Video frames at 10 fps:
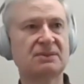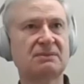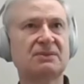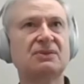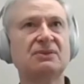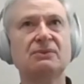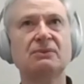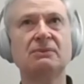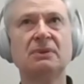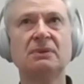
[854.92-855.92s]

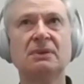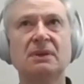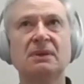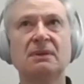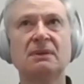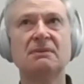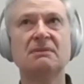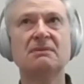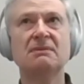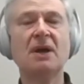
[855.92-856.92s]
to
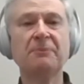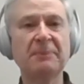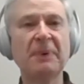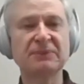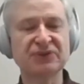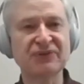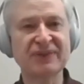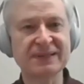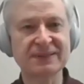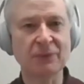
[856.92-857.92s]
not be publishing
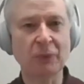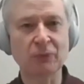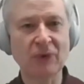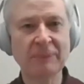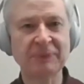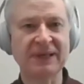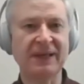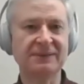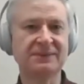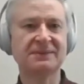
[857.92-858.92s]
things that won't
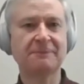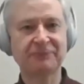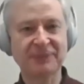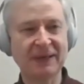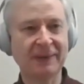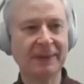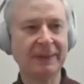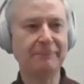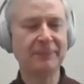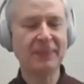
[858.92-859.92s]
replicate.
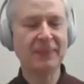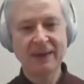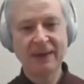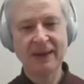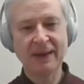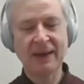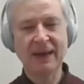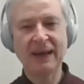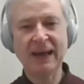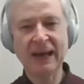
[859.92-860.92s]
Um,
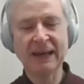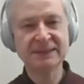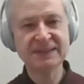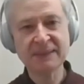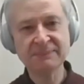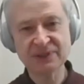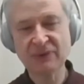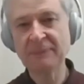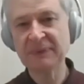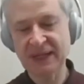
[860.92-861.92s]
and attempts to
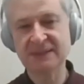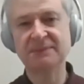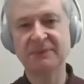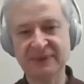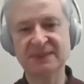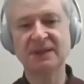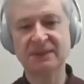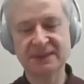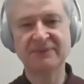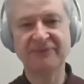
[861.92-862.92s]
replicate some of these
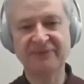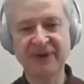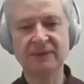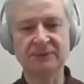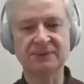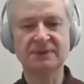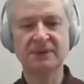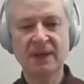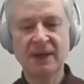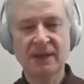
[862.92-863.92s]
studies have failed.
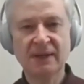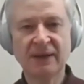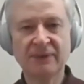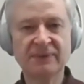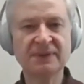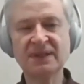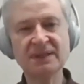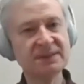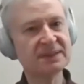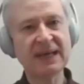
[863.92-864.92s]
Now, the
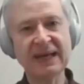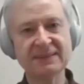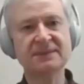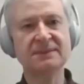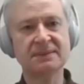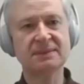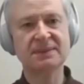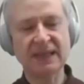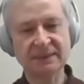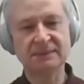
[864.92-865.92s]
dust hasn't
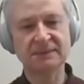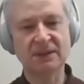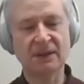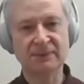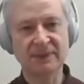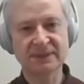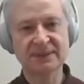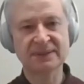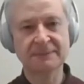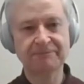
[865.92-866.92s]
settled on
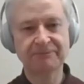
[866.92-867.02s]
this.